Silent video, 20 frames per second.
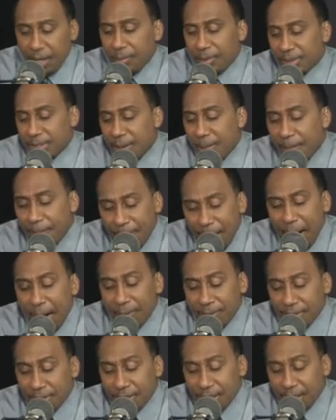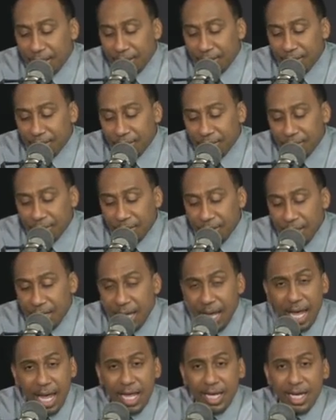It was embarrassing.
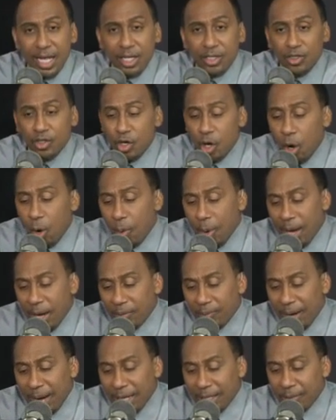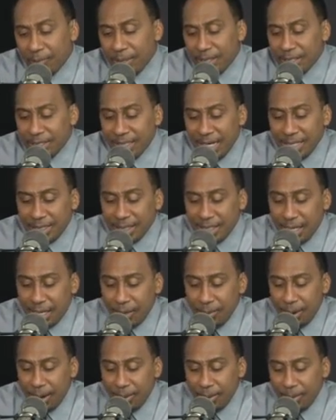And there's no way around it. We can slice it
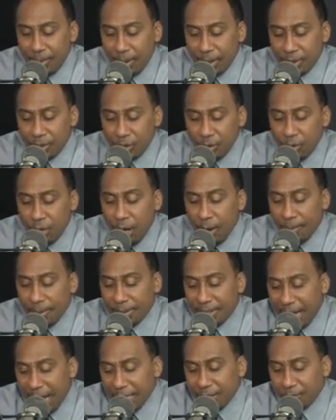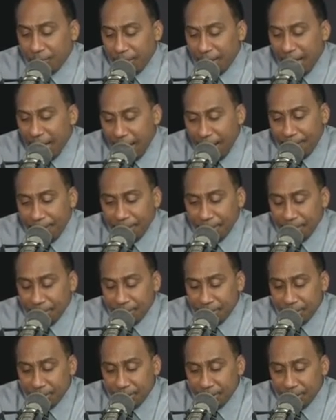any way we want to, but that's what
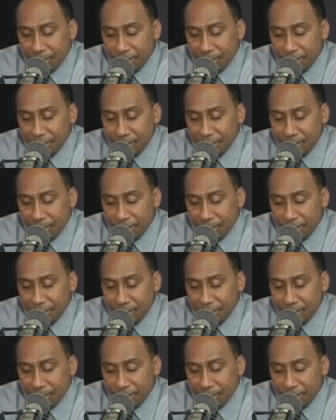happened.